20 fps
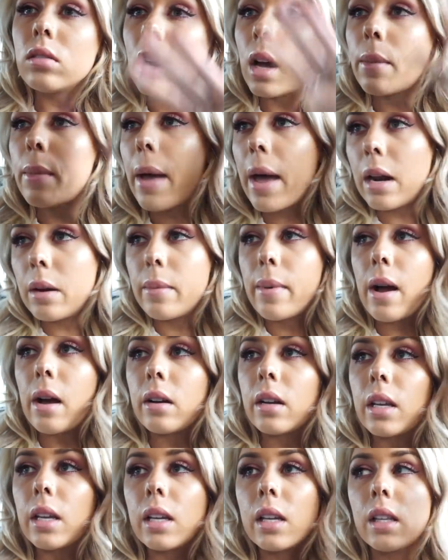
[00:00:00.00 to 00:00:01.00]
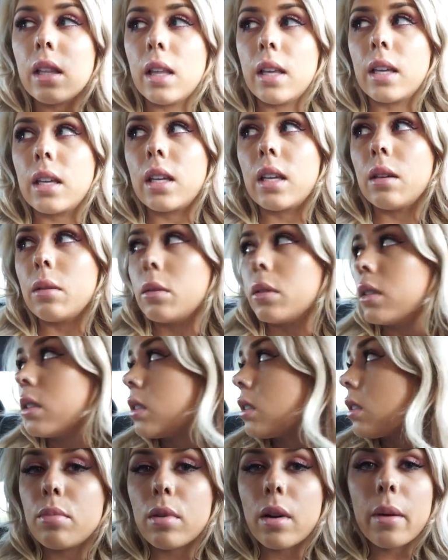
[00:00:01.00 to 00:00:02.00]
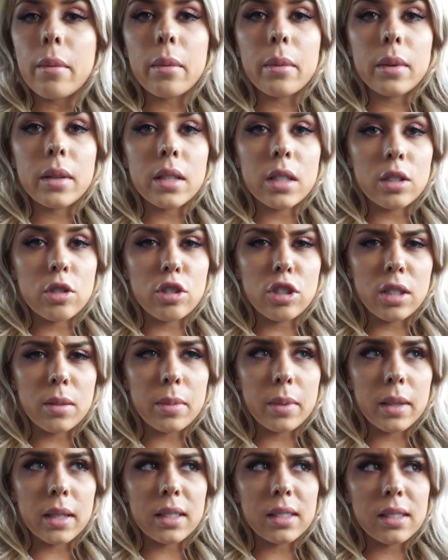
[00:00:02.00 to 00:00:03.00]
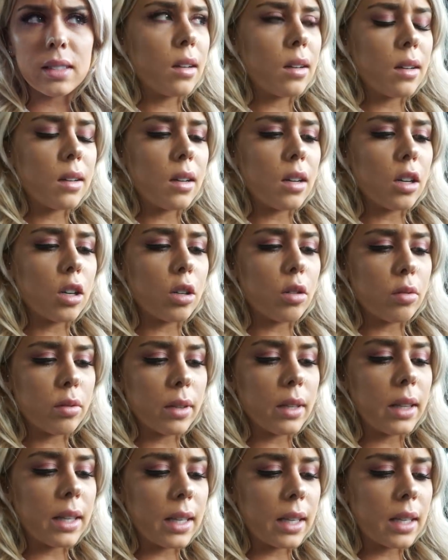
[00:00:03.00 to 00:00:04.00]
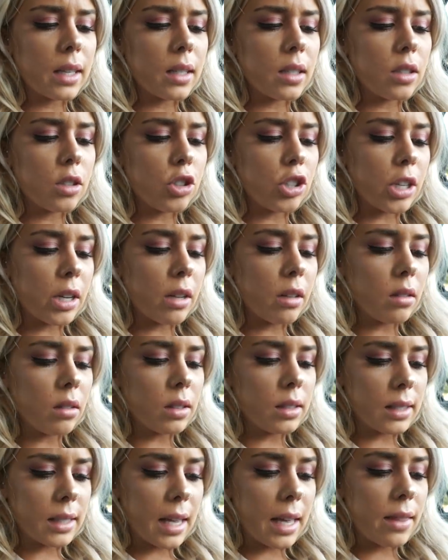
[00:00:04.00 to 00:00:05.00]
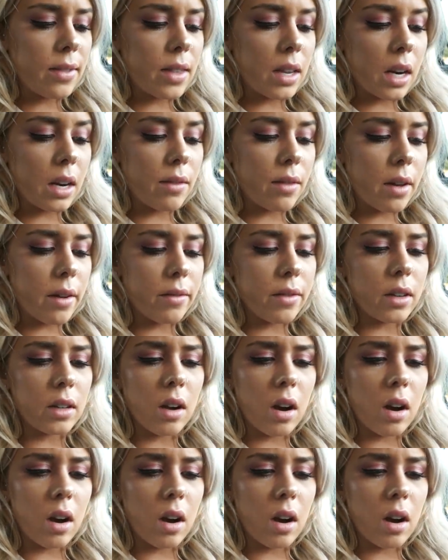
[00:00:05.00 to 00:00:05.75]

not mad about it. Like, it was probably the cheapest acrylic gel set that I've ever